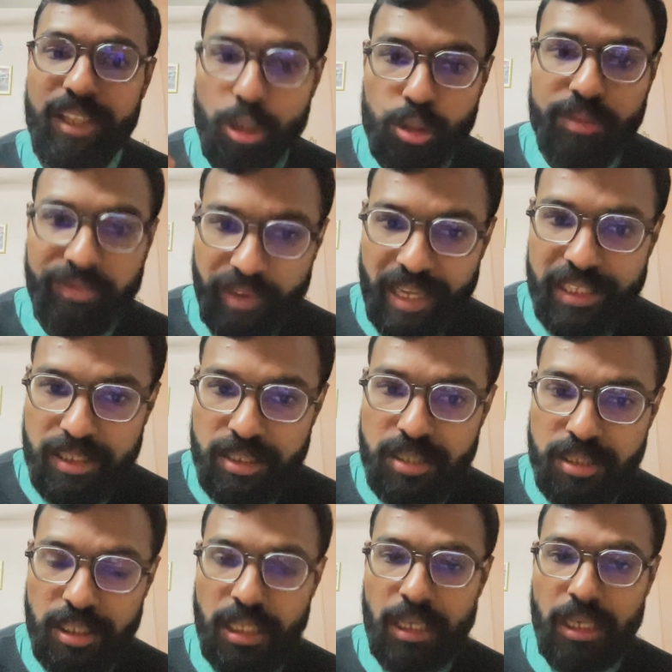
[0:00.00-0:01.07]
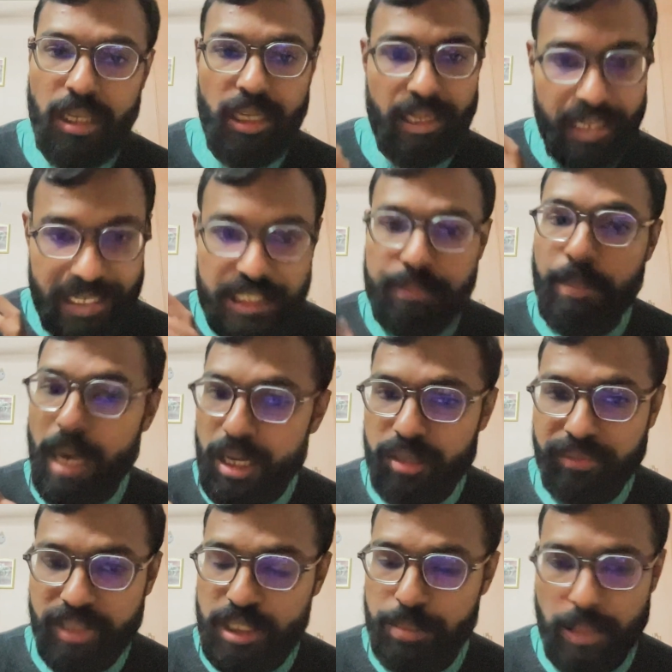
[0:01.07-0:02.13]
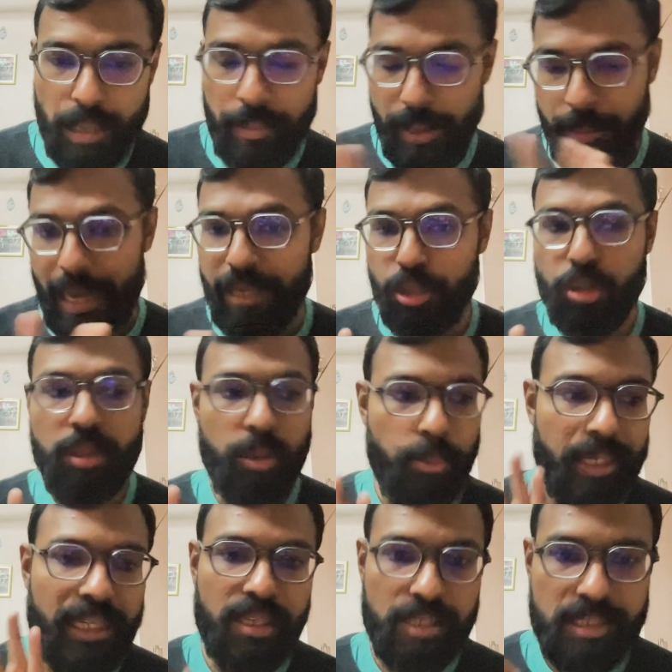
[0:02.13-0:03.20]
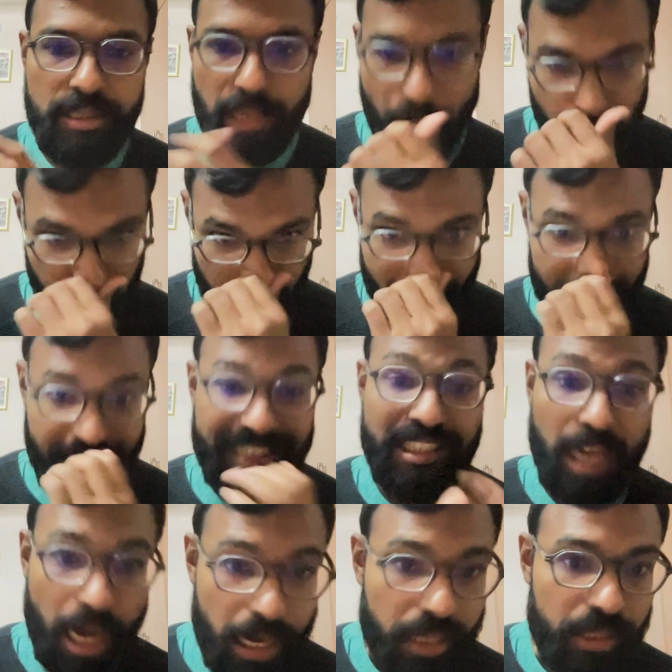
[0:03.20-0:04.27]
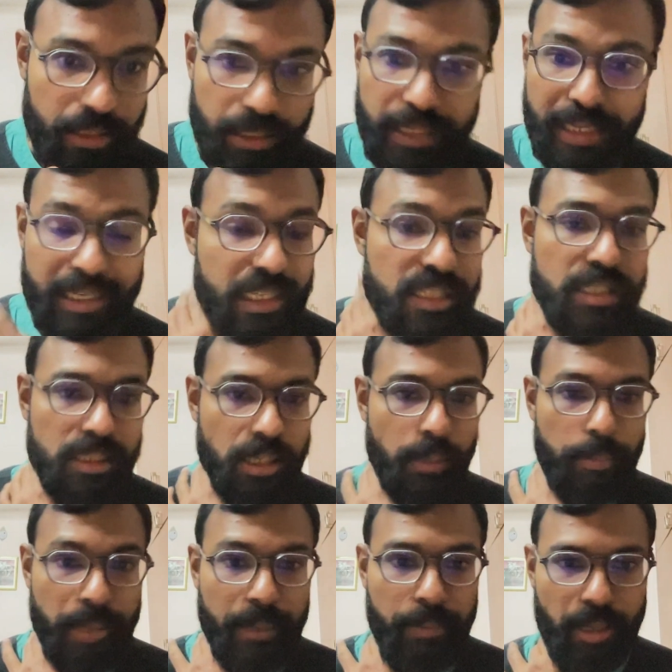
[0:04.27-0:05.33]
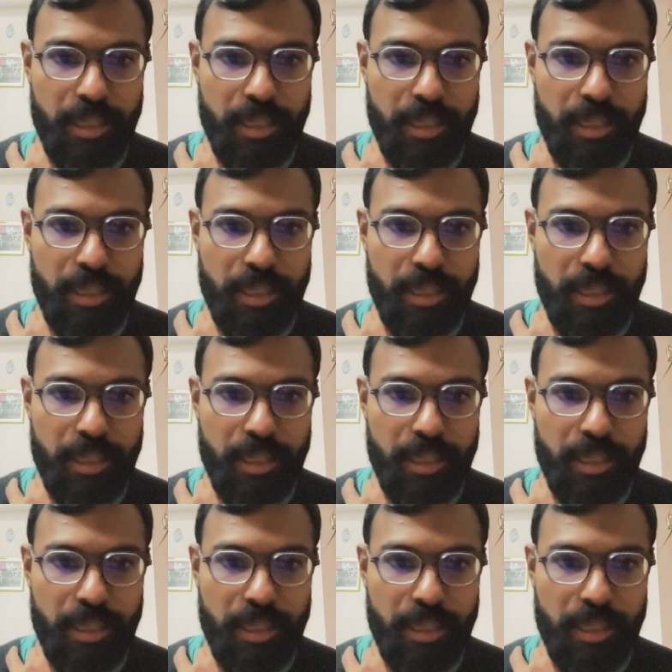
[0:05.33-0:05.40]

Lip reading: those fights is part of his. I mean, I don't think we can discount that entirely. It is a big.